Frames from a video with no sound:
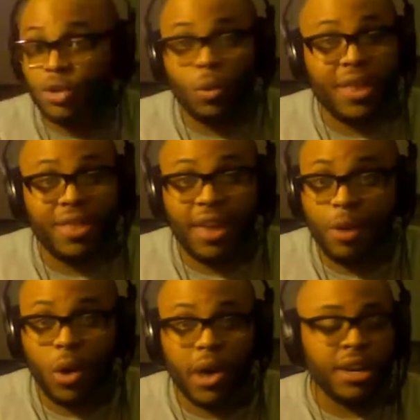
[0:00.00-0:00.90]
the way they
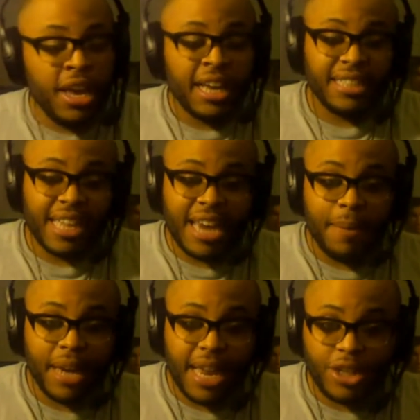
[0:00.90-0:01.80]
want, because they
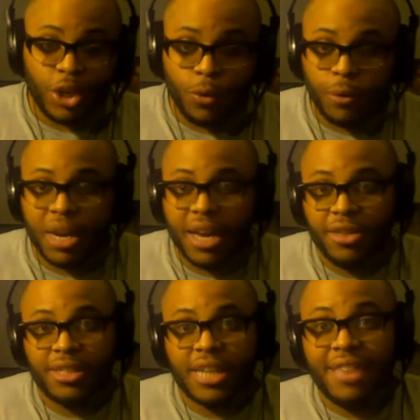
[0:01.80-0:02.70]
nominate 2 from the other
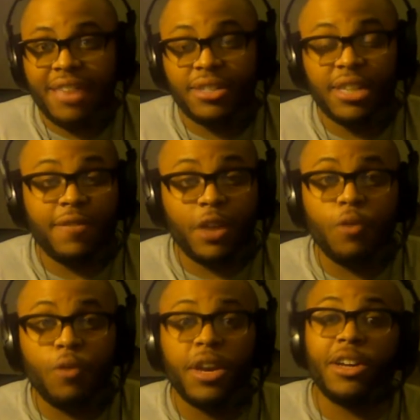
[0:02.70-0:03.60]
side. There's 7
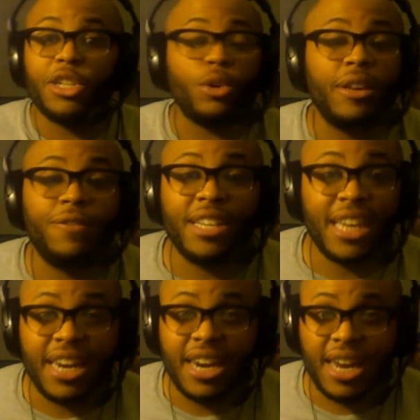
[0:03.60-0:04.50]
over there. There's only
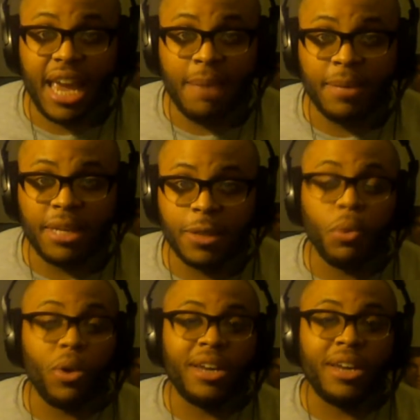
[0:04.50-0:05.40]
15 in the game at this
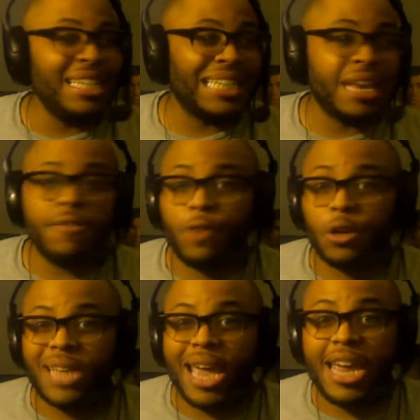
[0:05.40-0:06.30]
point. 7
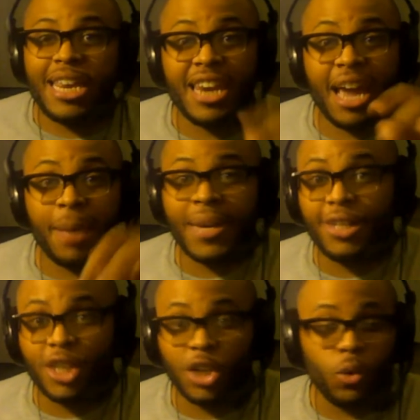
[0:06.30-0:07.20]
versus 8. You
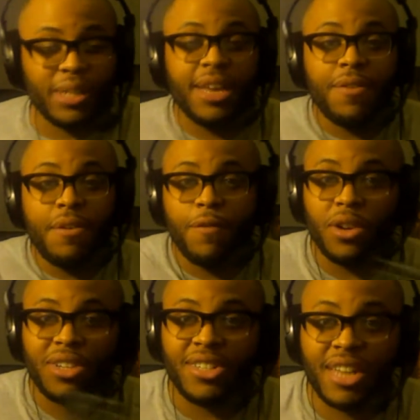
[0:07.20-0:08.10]
nominate 2, it's 7
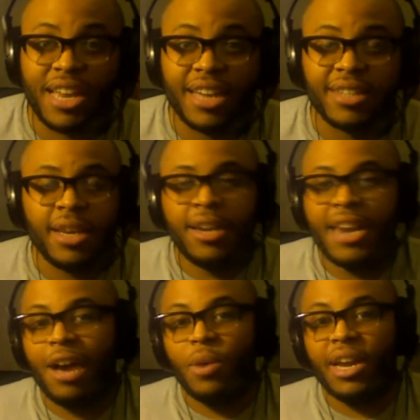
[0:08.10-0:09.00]
versus 6.
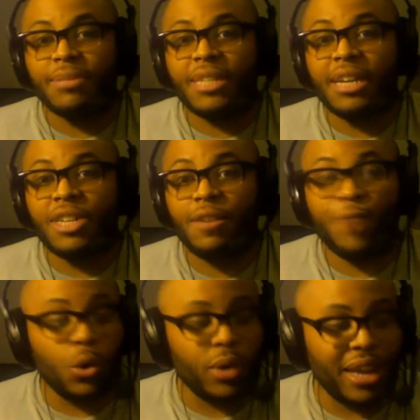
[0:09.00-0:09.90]
Now when it comes down to the
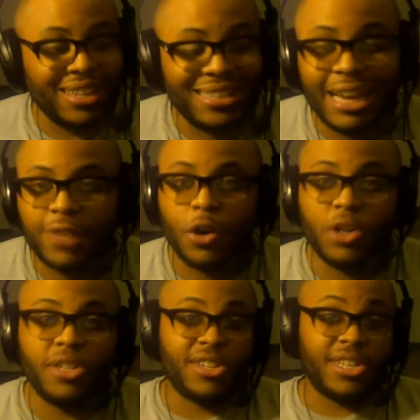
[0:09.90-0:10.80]
vote, it's 6
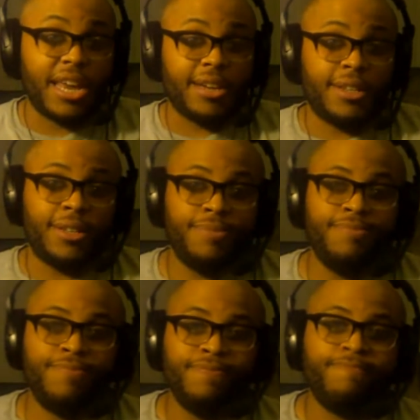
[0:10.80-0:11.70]
versus 6,
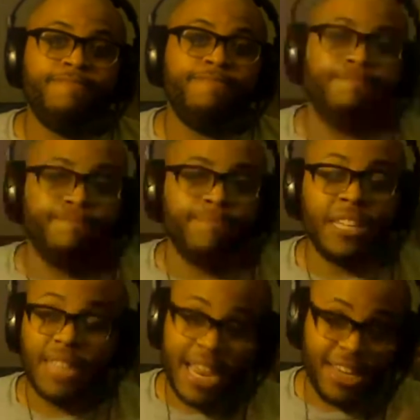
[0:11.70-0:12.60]

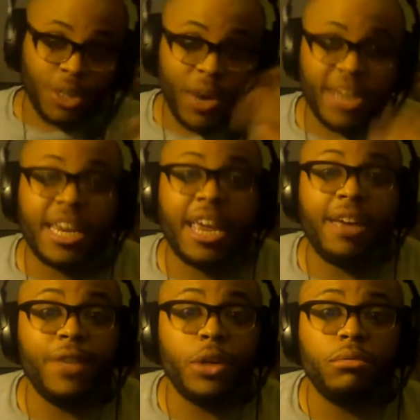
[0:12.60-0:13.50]
because the HOH can't
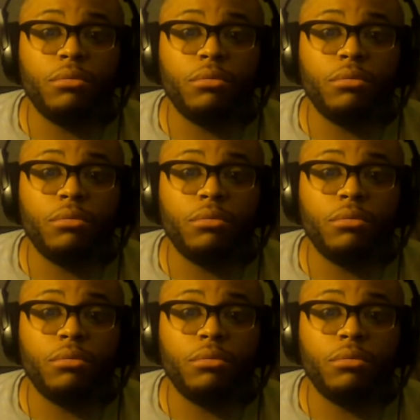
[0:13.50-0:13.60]
vote.